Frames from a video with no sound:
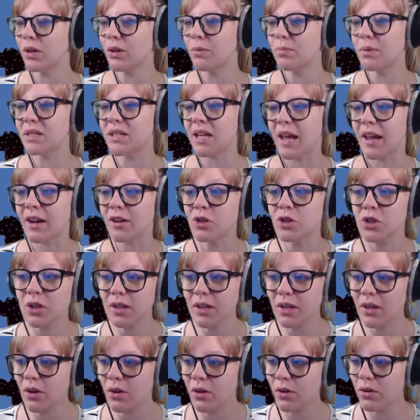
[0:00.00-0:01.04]
we could
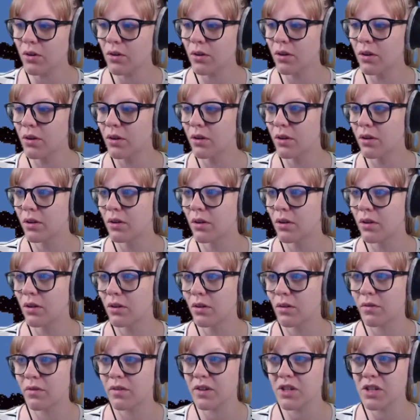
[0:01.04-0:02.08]
potentially go
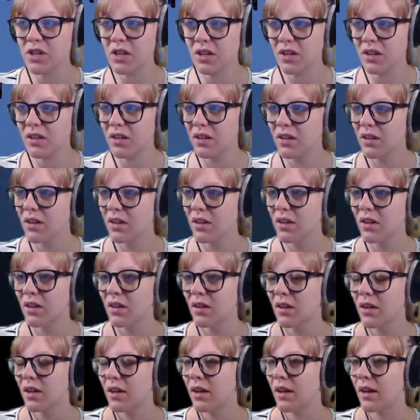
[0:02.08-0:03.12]
fishing.
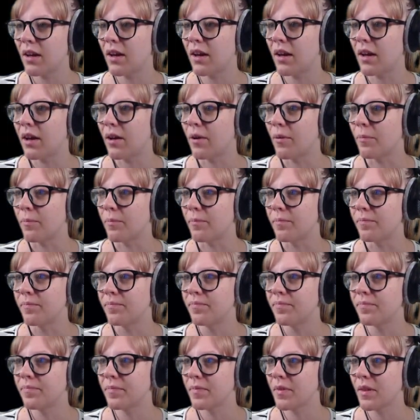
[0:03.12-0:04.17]
Um,
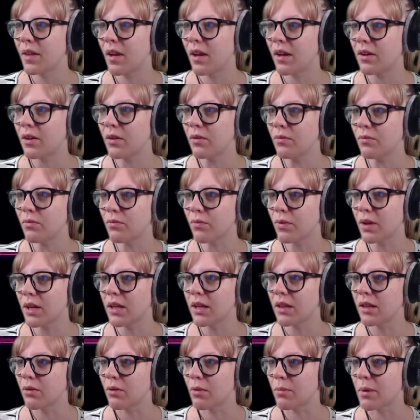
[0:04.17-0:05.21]
I don't
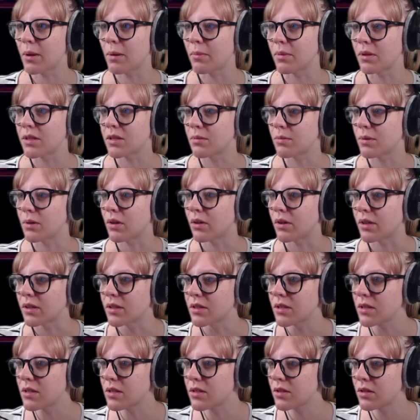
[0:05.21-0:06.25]
really remember, to be
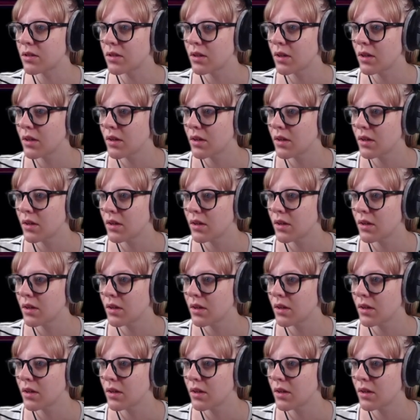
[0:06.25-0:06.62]
honest,